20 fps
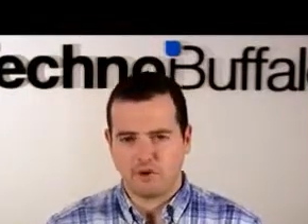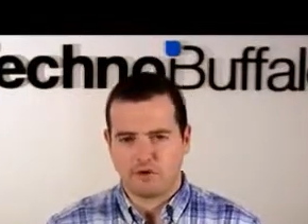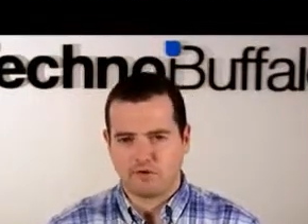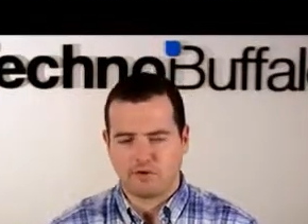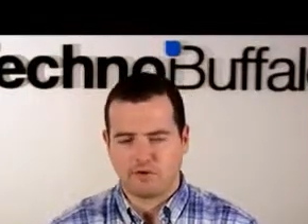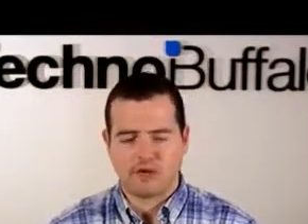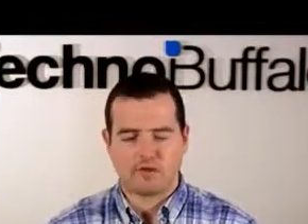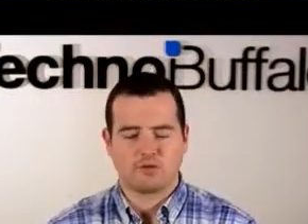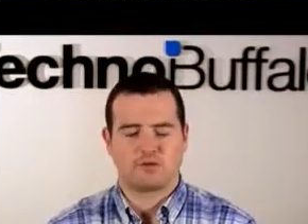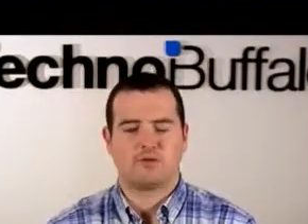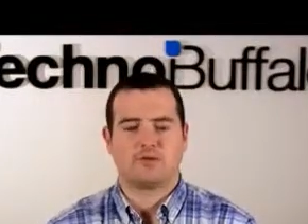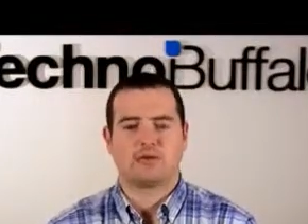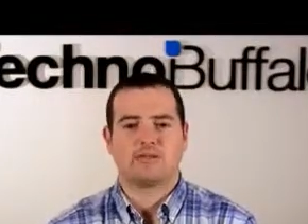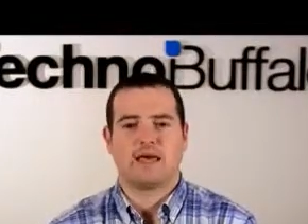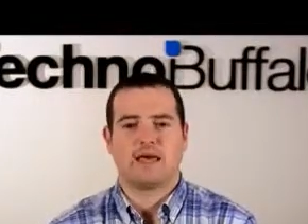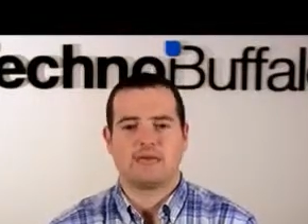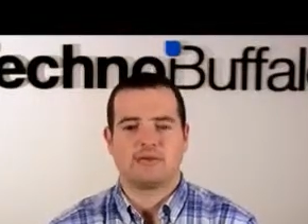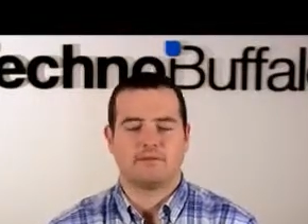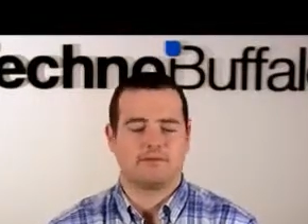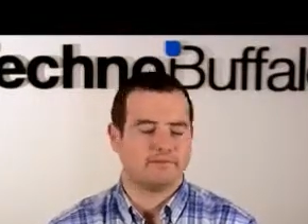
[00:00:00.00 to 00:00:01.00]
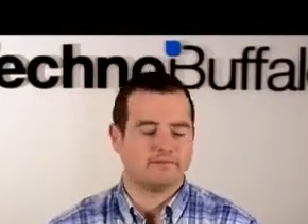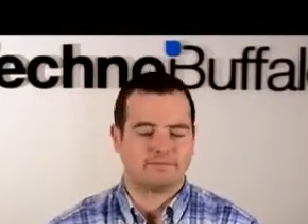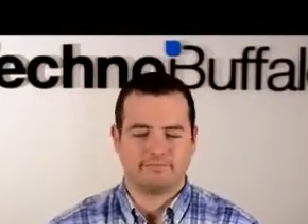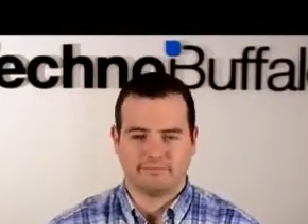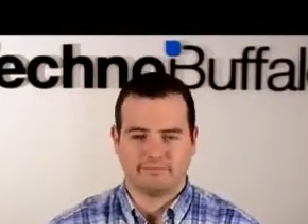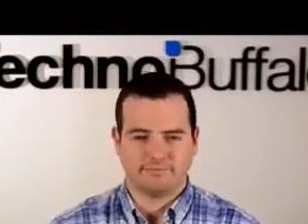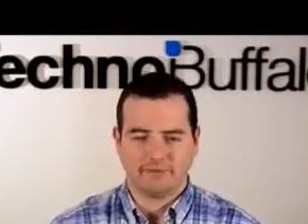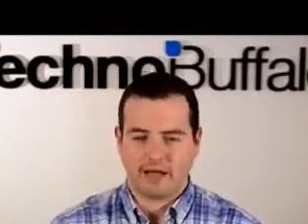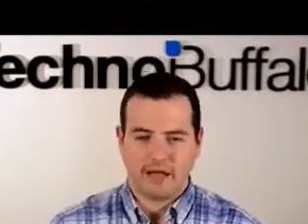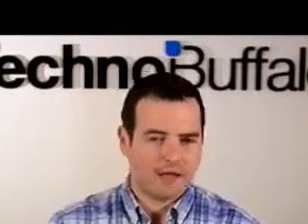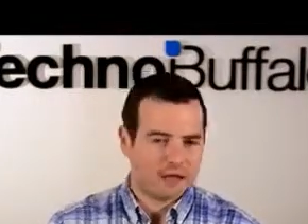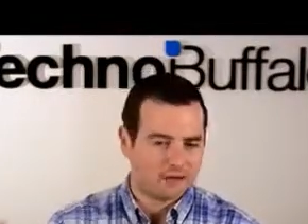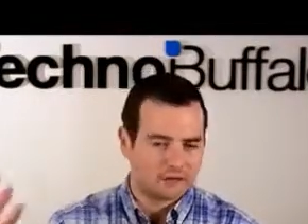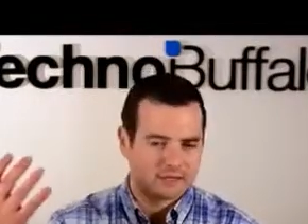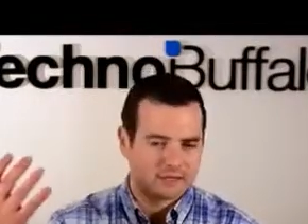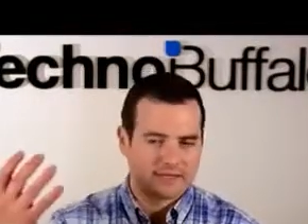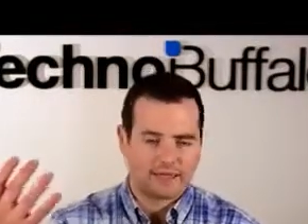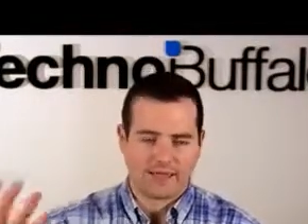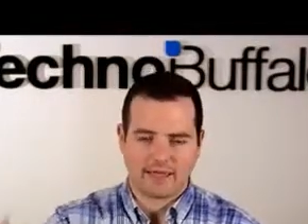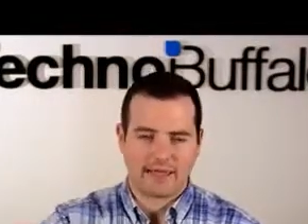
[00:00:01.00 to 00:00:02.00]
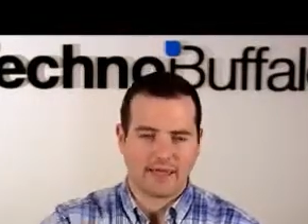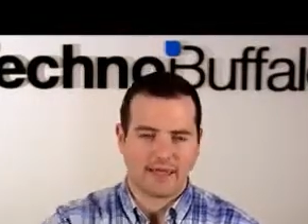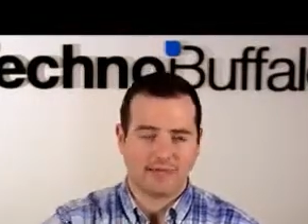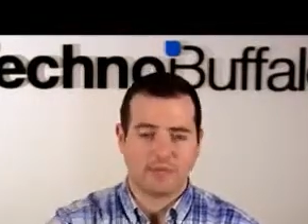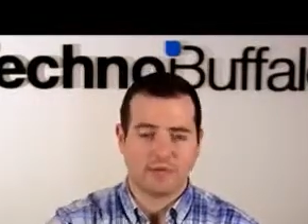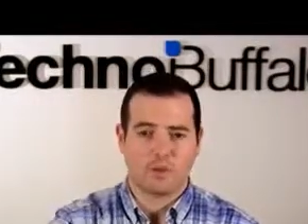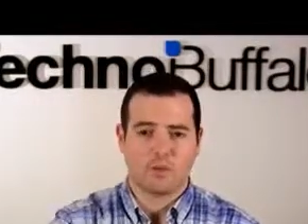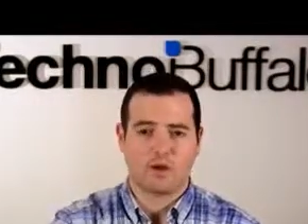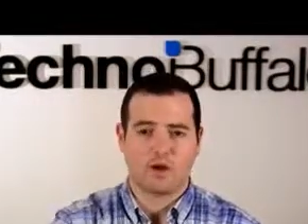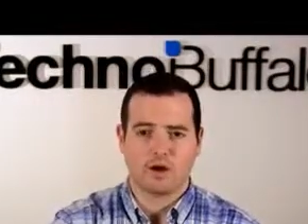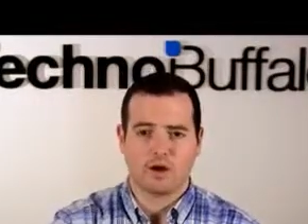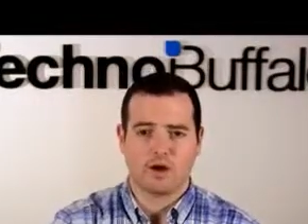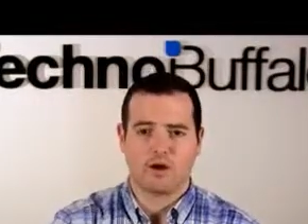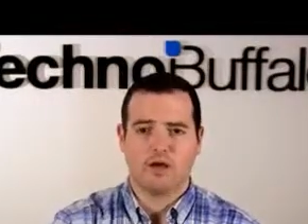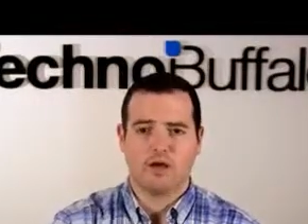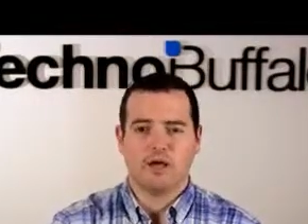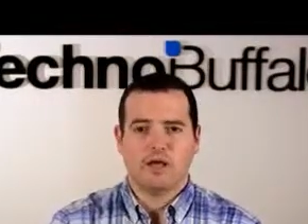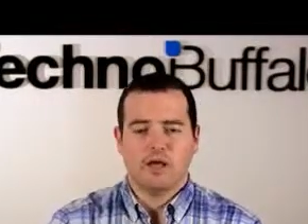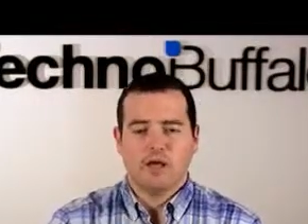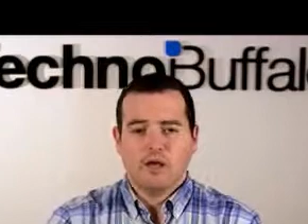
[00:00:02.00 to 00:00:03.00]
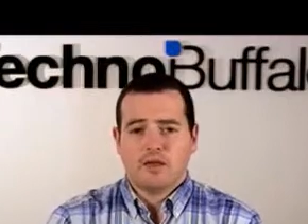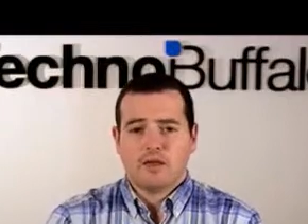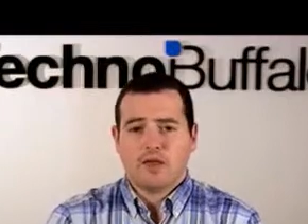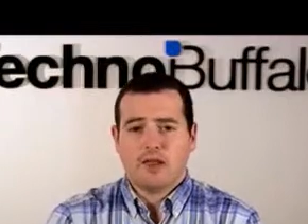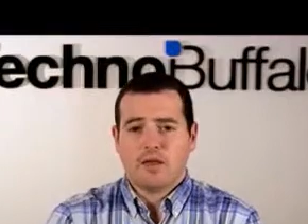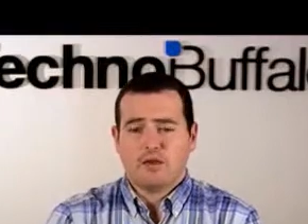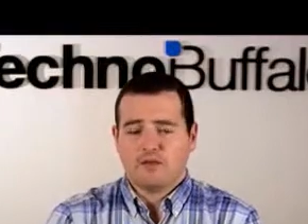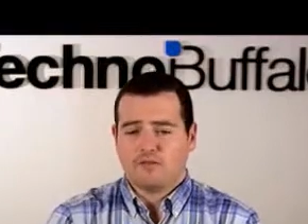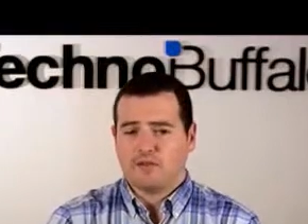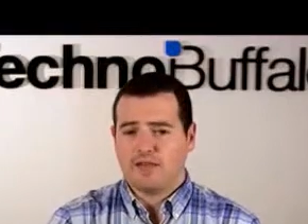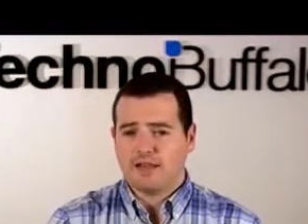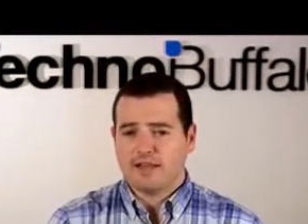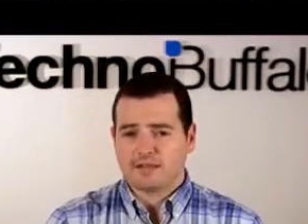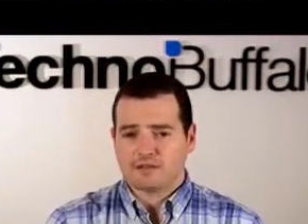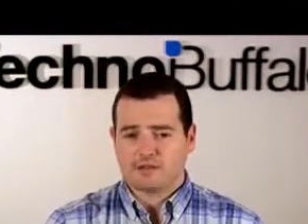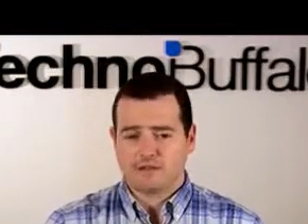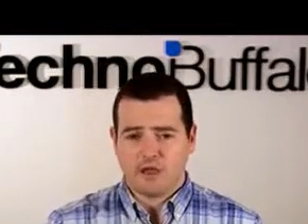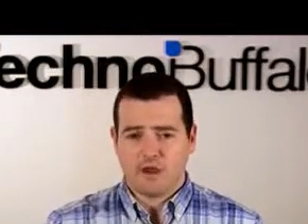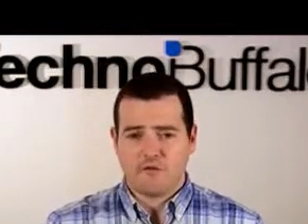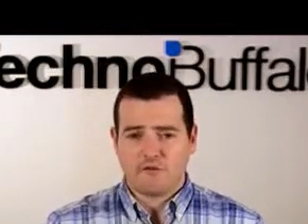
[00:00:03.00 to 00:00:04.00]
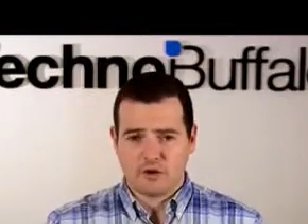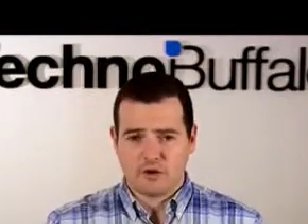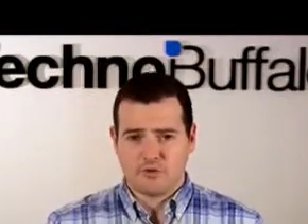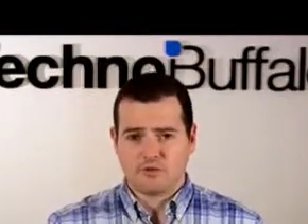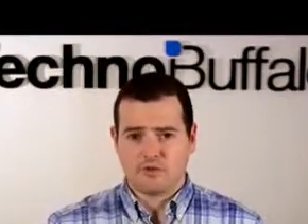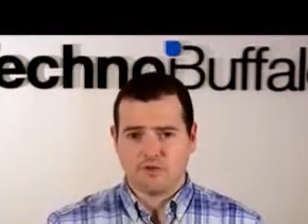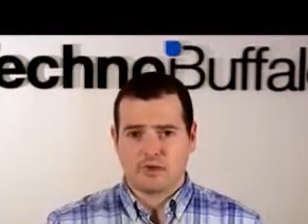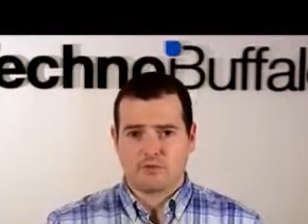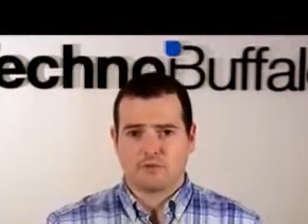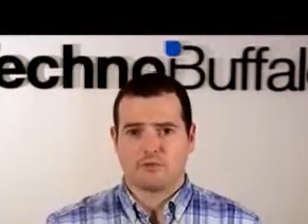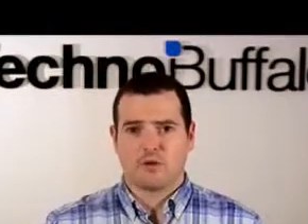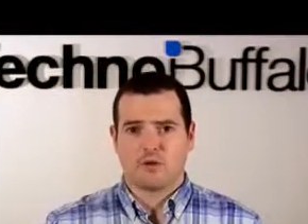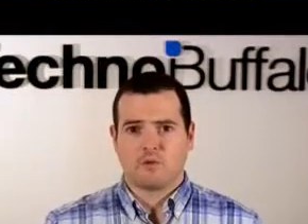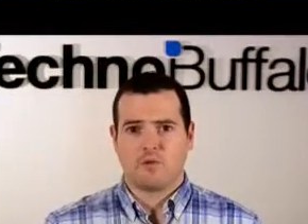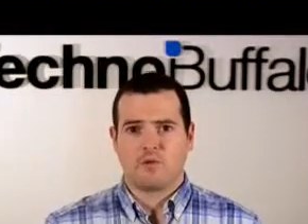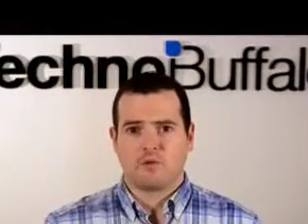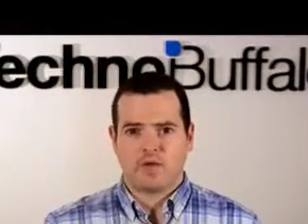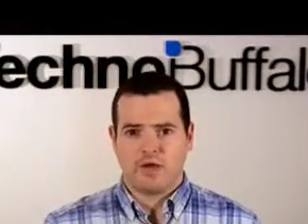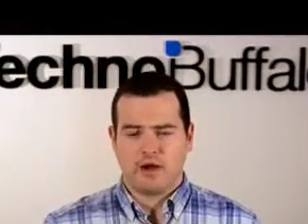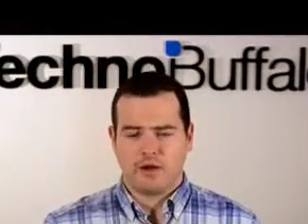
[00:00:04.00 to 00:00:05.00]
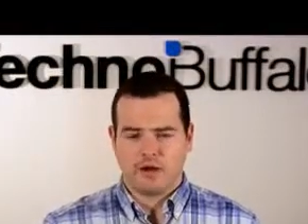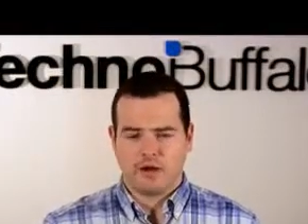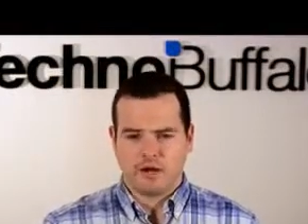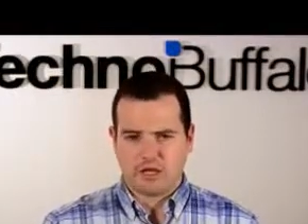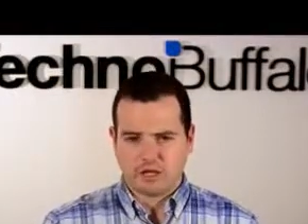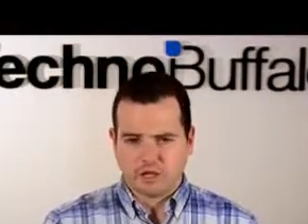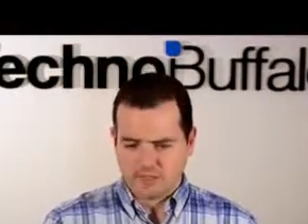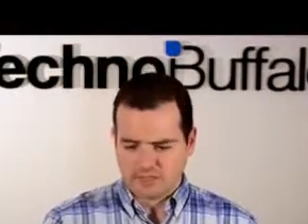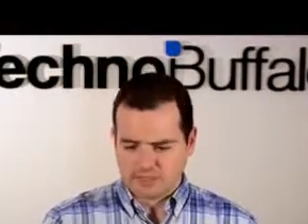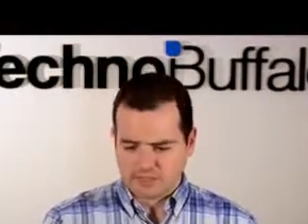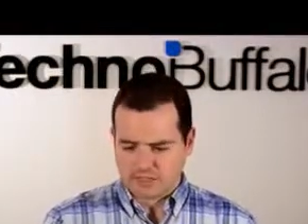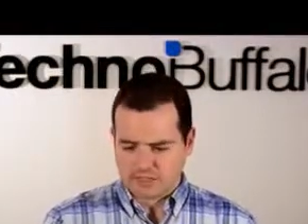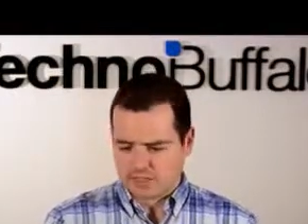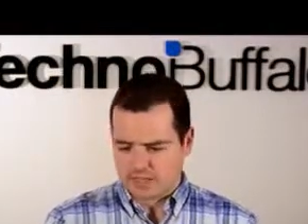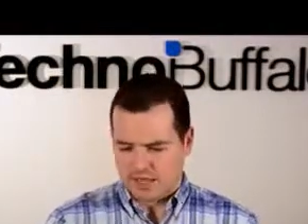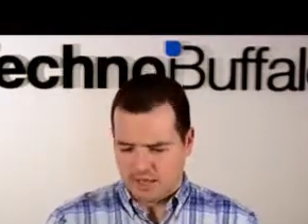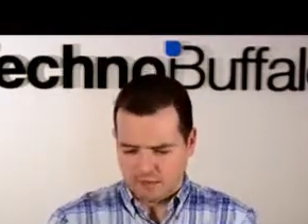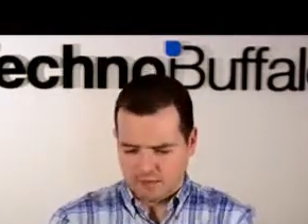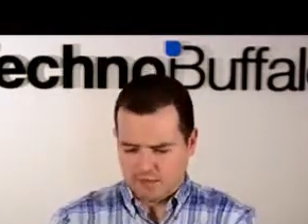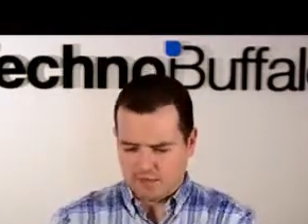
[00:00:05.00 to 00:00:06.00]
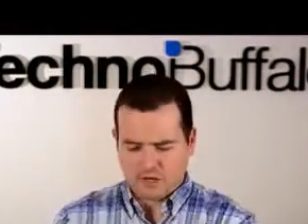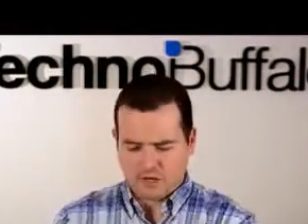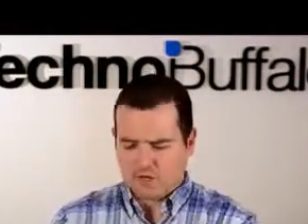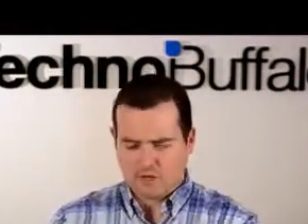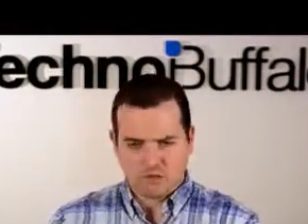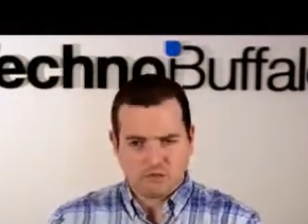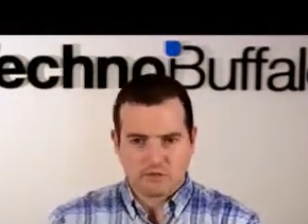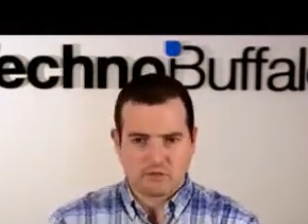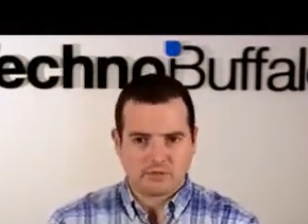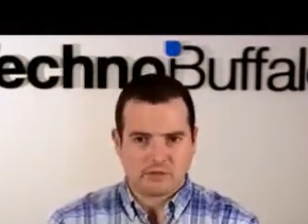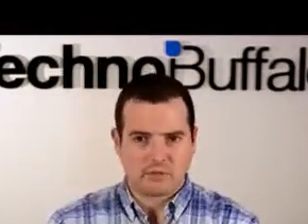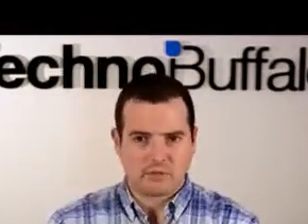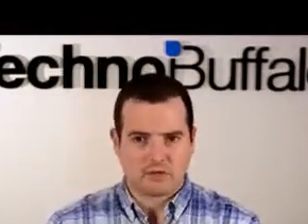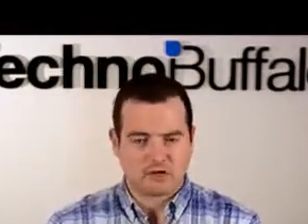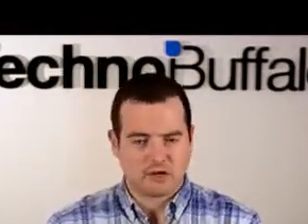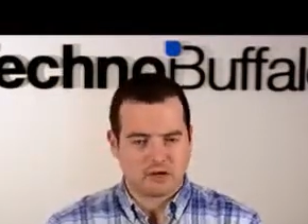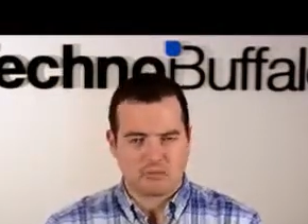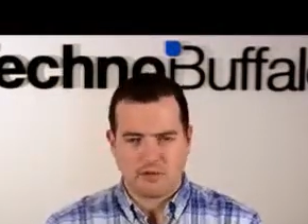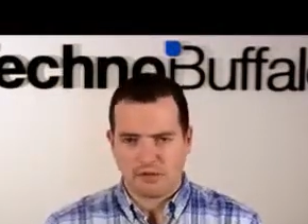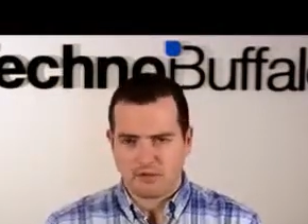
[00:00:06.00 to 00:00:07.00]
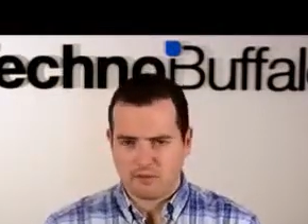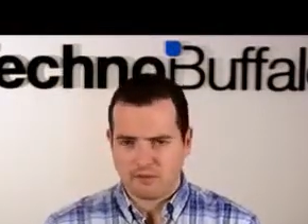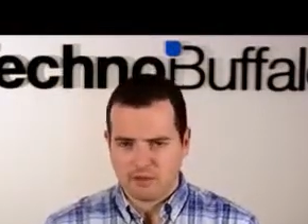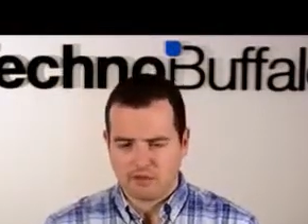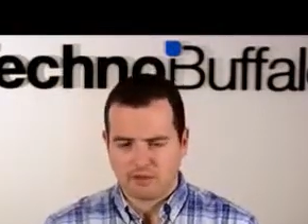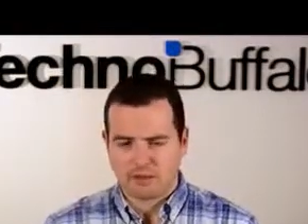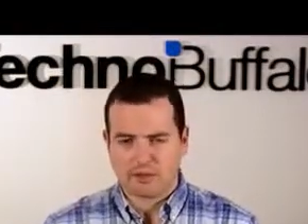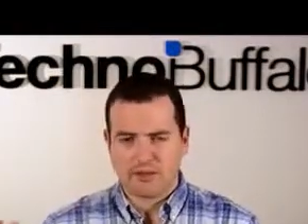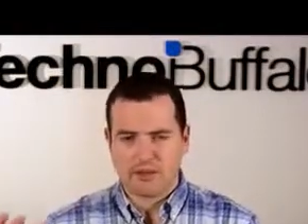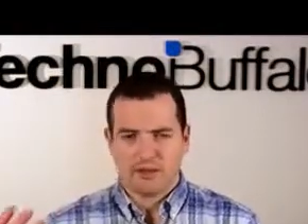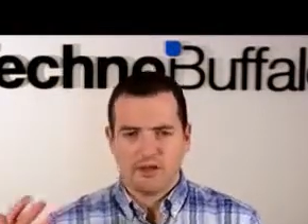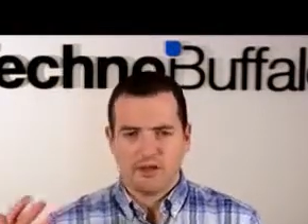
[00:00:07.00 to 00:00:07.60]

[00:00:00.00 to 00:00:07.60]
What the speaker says: If you're not sort of a tech file or tech head like we are, get a new device. There's a lot of nerves that come along with it. I don't know how to use this. How am I going to do things? How am I going to check my email?